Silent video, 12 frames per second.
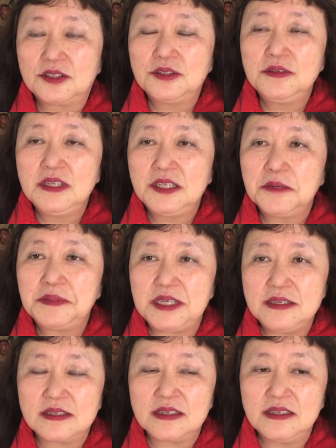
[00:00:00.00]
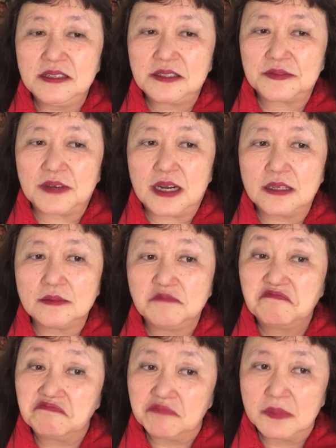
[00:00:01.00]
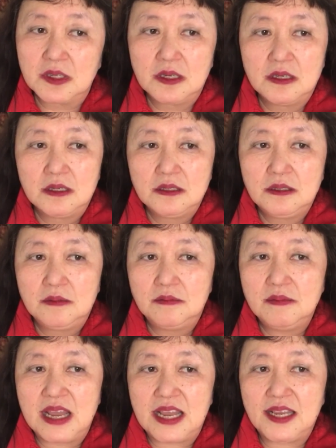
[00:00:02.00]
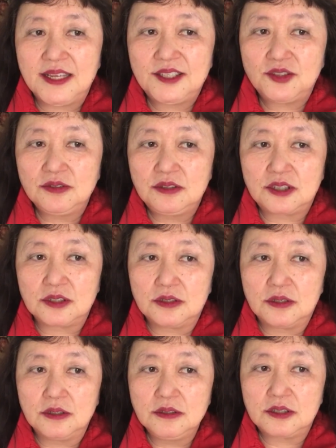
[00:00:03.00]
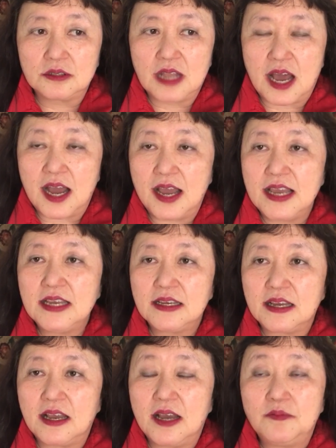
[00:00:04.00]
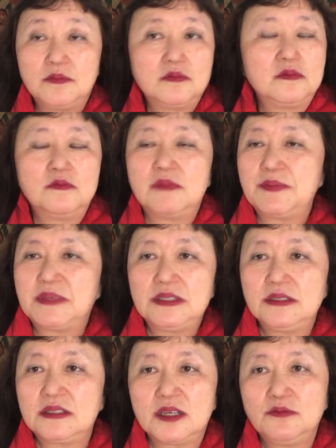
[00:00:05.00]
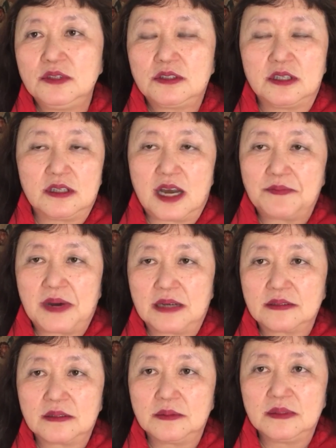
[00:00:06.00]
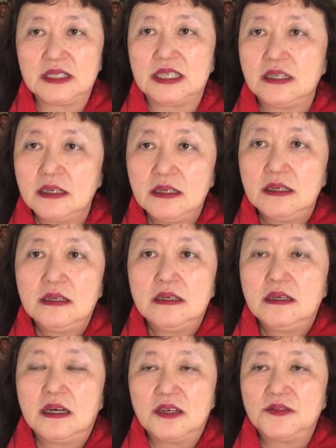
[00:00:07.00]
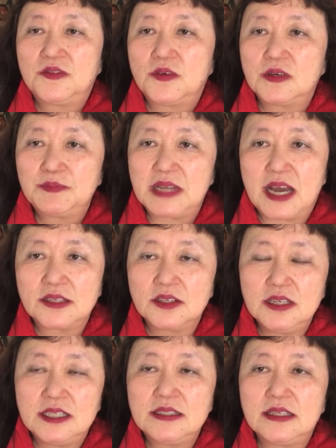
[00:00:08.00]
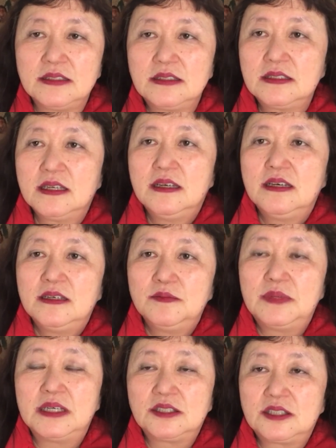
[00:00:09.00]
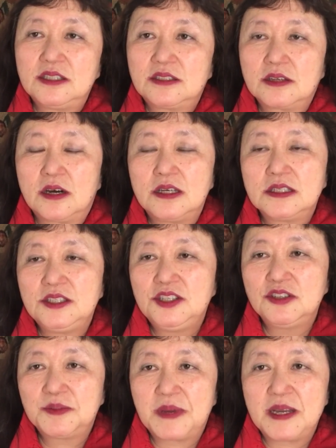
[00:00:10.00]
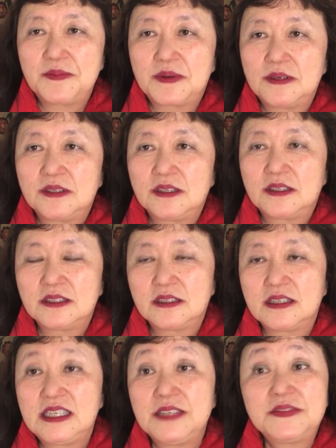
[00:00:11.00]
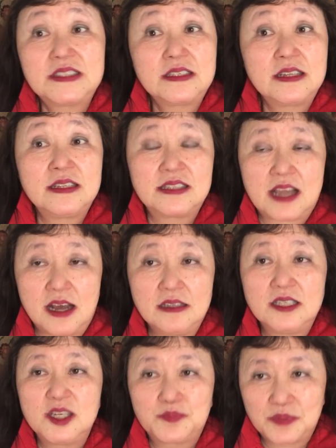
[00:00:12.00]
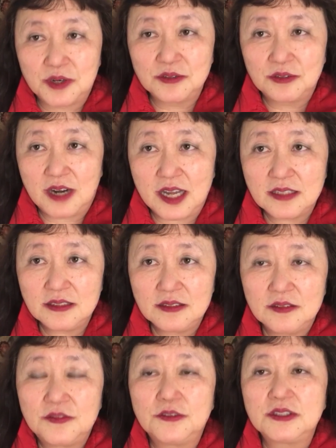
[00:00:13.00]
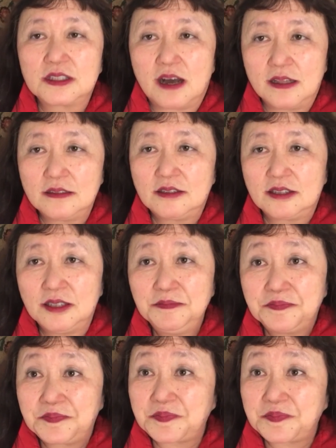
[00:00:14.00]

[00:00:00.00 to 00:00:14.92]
2 little pieces from May to June, July. And my mother said we could not possibly afford piano lessons. But she saw in the newspaper there is a gifted and talented program, full scholarship.